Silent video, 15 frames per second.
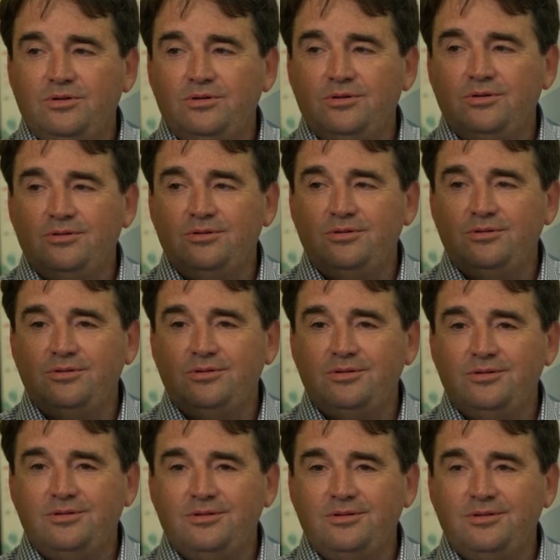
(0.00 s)

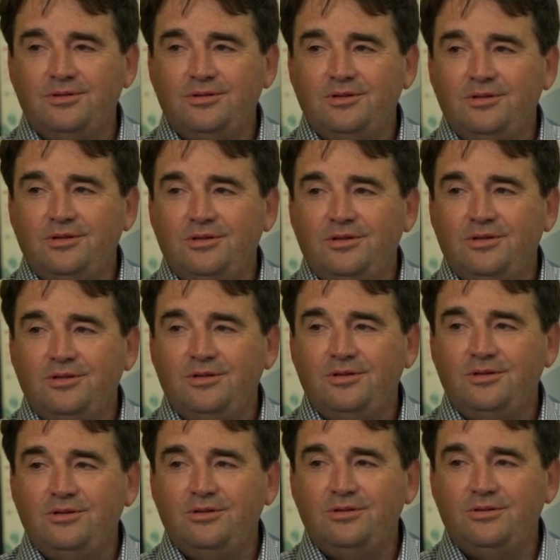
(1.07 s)

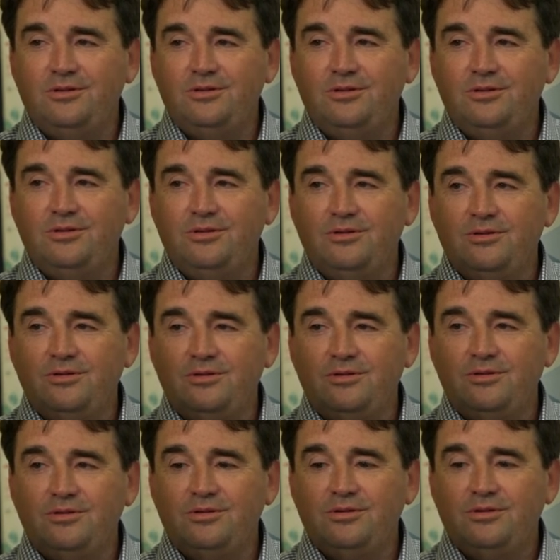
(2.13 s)

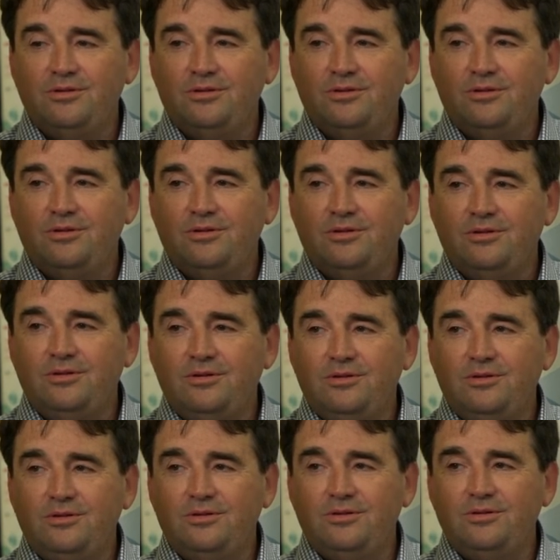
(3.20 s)

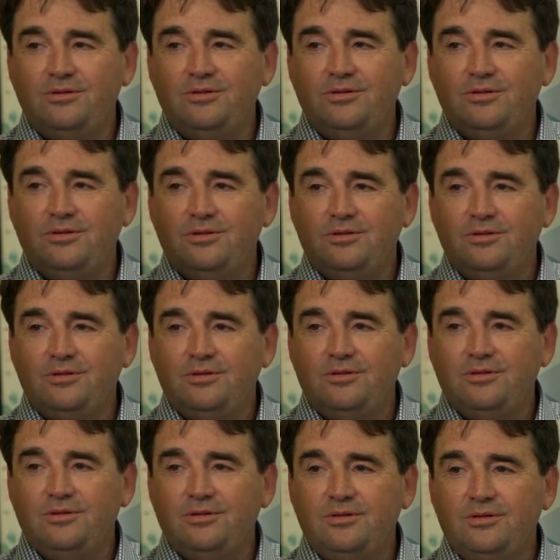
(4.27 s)

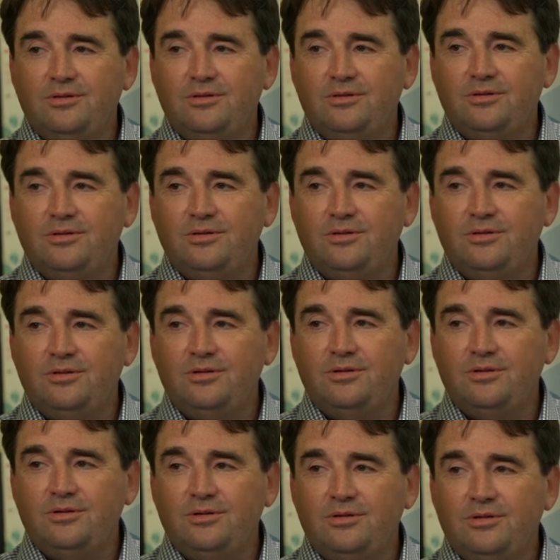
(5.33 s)

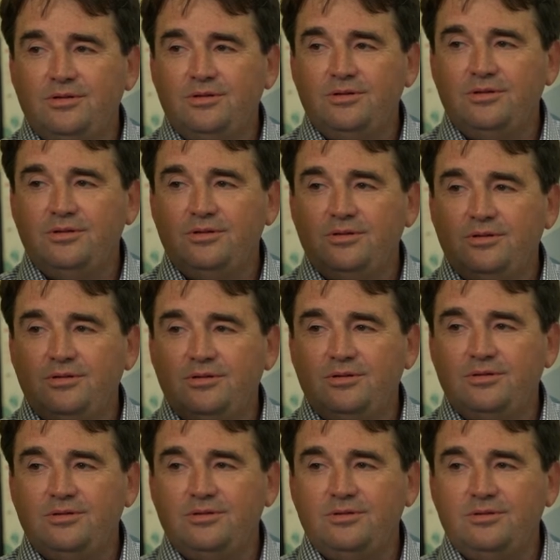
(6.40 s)

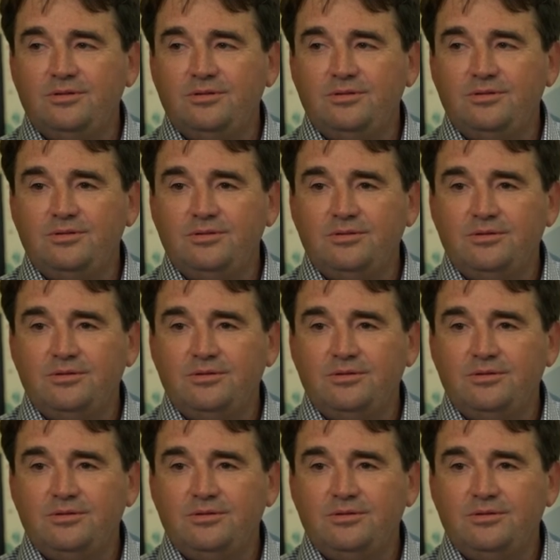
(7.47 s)
No words are spoken by the person on screen.